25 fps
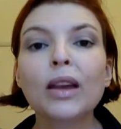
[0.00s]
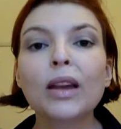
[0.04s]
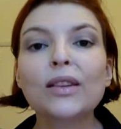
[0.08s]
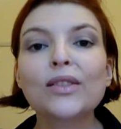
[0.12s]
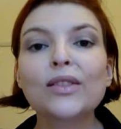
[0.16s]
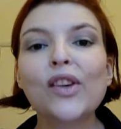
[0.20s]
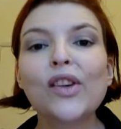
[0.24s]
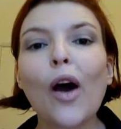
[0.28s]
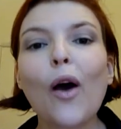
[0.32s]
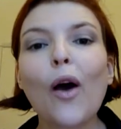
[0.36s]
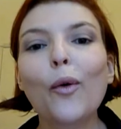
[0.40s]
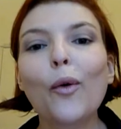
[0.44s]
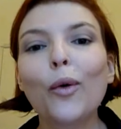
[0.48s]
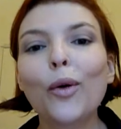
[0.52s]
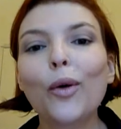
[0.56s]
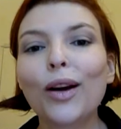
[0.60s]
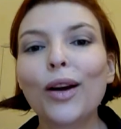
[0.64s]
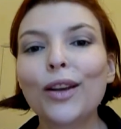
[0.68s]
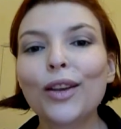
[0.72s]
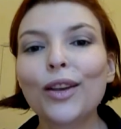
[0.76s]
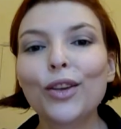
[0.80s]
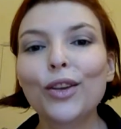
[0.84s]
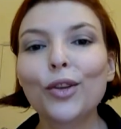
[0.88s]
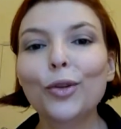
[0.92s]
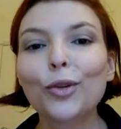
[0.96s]
So
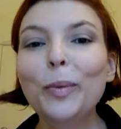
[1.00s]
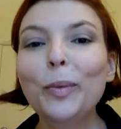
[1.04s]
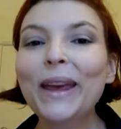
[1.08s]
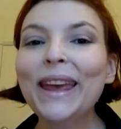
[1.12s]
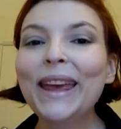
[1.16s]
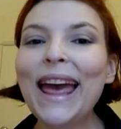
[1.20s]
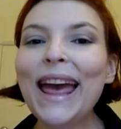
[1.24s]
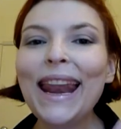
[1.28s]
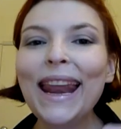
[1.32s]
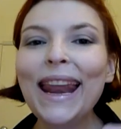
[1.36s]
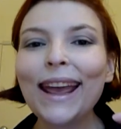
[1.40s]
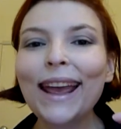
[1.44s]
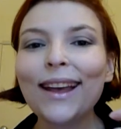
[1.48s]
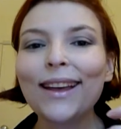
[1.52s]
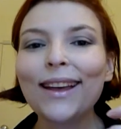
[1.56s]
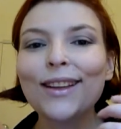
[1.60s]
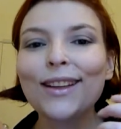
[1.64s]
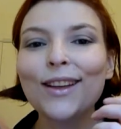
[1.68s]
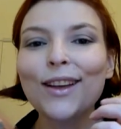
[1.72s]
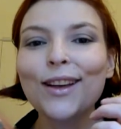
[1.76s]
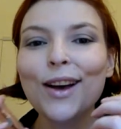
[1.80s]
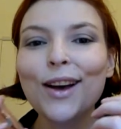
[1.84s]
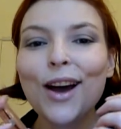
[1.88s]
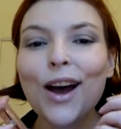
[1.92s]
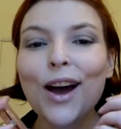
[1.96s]
you'll be getting
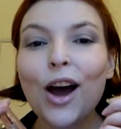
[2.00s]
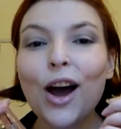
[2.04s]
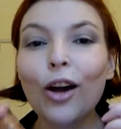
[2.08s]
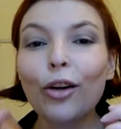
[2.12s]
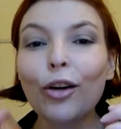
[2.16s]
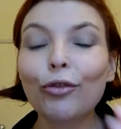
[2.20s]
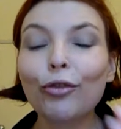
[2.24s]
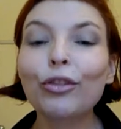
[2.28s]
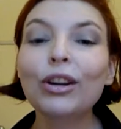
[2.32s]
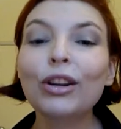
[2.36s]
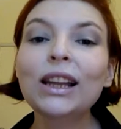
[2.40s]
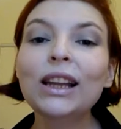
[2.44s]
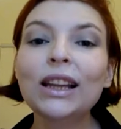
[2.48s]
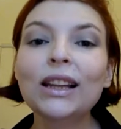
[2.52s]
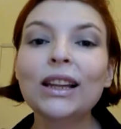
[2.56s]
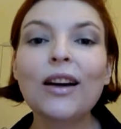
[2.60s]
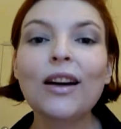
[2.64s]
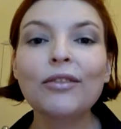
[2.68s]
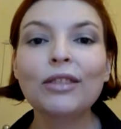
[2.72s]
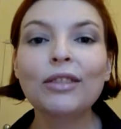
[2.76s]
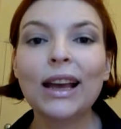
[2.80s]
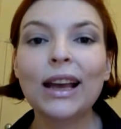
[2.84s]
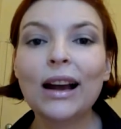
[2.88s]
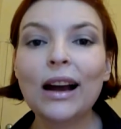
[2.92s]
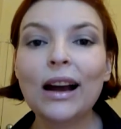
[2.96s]
a really
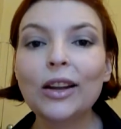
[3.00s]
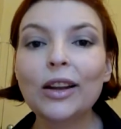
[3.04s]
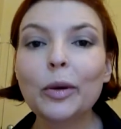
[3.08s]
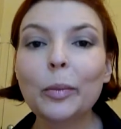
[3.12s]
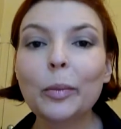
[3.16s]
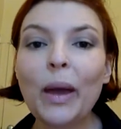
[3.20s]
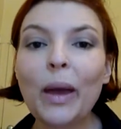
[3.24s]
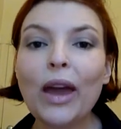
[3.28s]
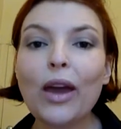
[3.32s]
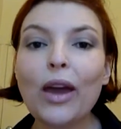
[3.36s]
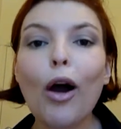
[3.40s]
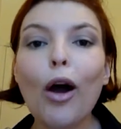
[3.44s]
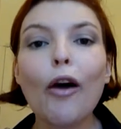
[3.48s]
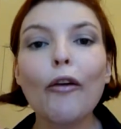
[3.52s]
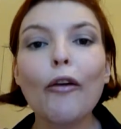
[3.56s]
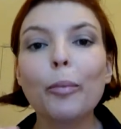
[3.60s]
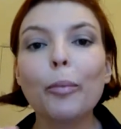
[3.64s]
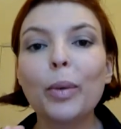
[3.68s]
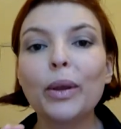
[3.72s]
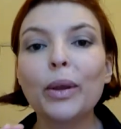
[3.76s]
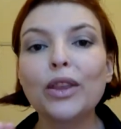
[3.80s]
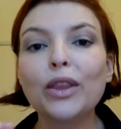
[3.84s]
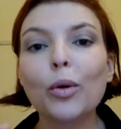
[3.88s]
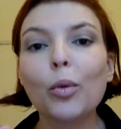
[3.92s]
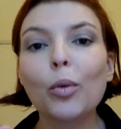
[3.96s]
lovely color payoff,
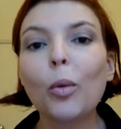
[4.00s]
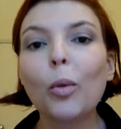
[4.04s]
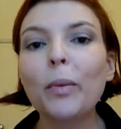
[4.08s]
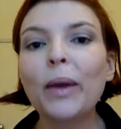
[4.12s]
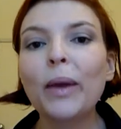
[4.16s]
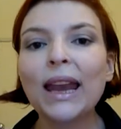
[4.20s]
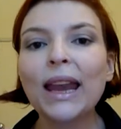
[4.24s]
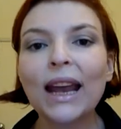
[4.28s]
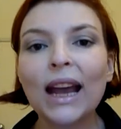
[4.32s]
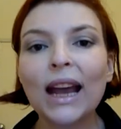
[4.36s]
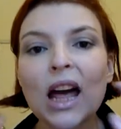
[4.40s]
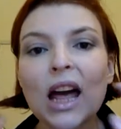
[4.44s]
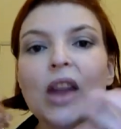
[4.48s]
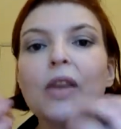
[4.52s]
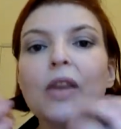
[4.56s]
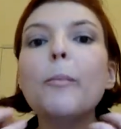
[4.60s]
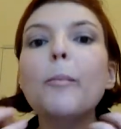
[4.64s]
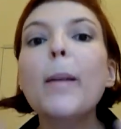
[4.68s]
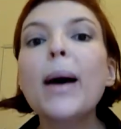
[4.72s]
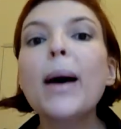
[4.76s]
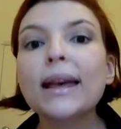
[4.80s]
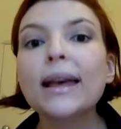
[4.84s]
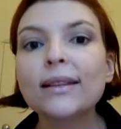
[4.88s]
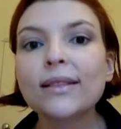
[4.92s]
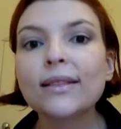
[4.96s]
but there won't be any kind of
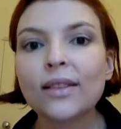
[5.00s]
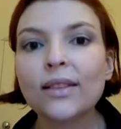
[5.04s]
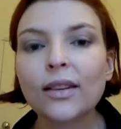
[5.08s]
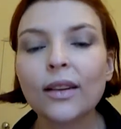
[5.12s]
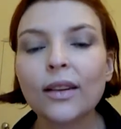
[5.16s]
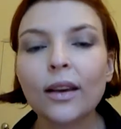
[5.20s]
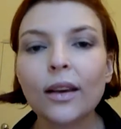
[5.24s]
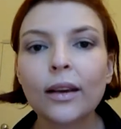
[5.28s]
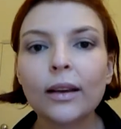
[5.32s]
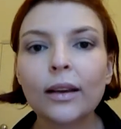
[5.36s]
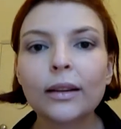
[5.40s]
mess